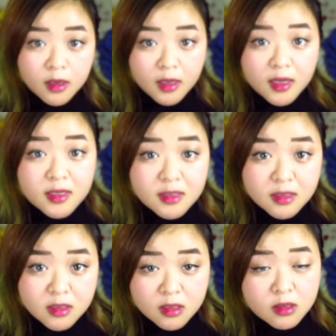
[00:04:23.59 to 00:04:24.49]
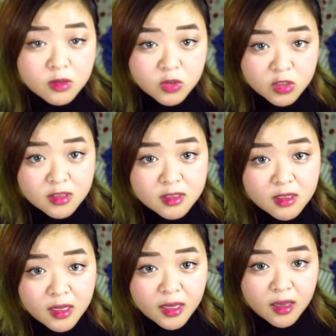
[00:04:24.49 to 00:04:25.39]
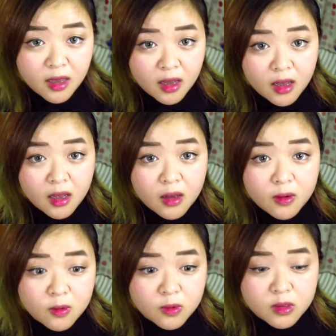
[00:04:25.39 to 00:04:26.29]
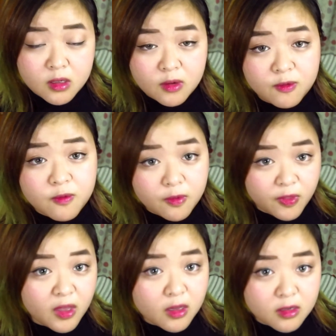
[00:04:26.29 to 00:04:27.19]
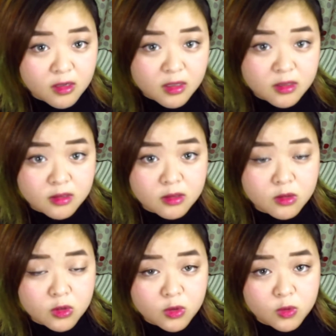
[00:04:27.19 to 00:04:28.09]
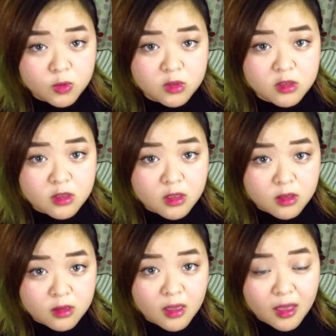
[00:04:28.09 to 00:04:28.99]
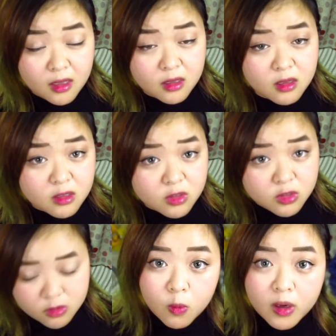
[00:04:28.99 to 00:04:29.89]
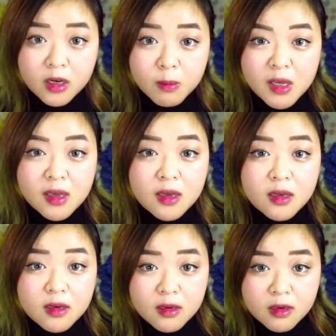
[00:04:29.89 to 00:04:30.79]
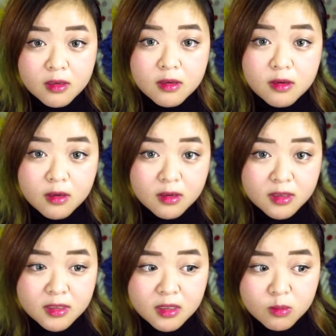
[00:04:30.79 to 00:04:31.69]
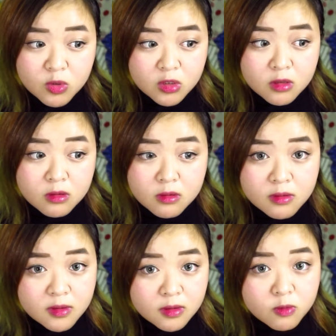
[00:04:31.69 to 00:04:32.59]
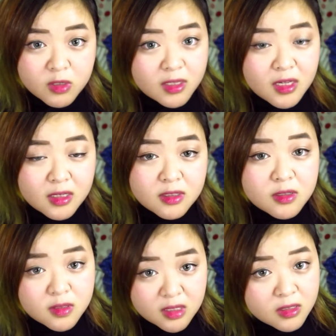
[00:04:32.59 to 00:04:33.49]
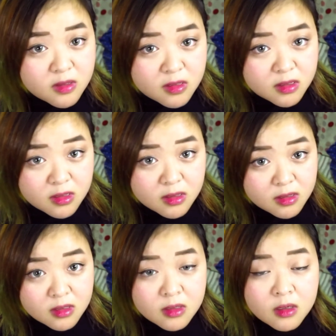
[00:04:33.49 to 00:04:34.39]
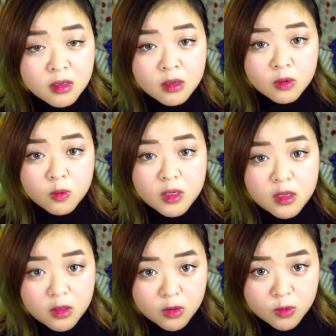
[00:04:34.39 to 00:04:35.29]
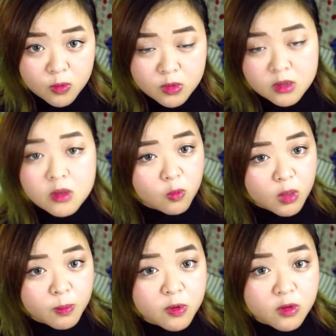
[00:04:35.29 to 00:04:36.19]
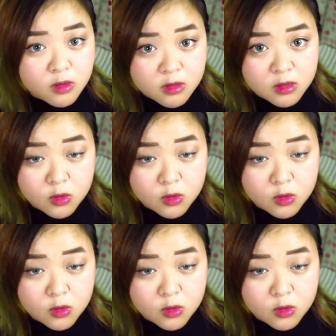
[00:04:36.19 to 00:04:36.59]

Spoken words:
And just like how if then is used in English, when making assumption related sentences, we put